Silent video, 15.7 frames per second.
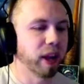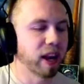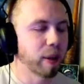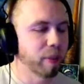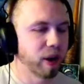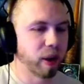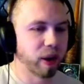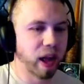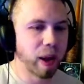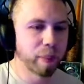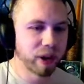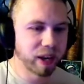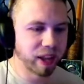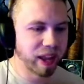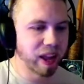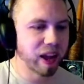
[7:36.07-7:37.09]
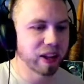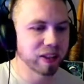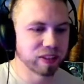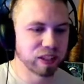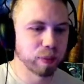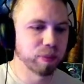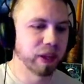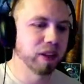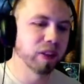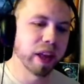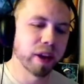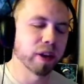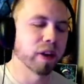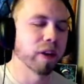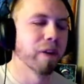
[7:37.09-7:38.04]
And I'm gonna I'm gonna hit on something
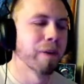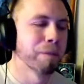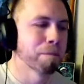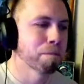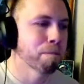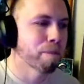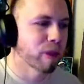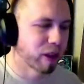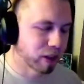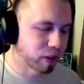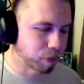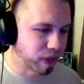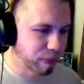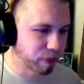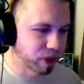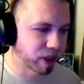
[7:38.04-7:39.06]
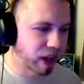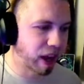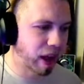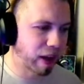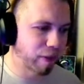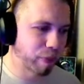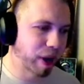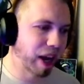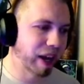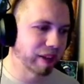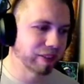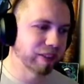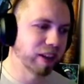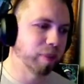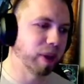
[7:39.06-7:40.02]
later because people are, have been
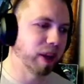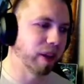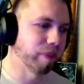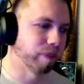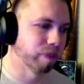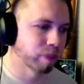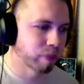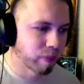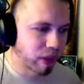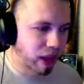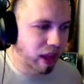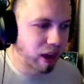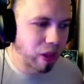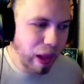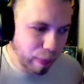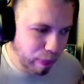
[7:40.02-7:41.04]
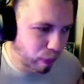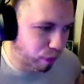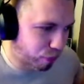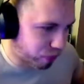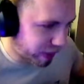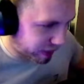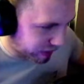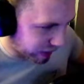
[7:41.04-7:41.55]
asking me, and a lot of people freaked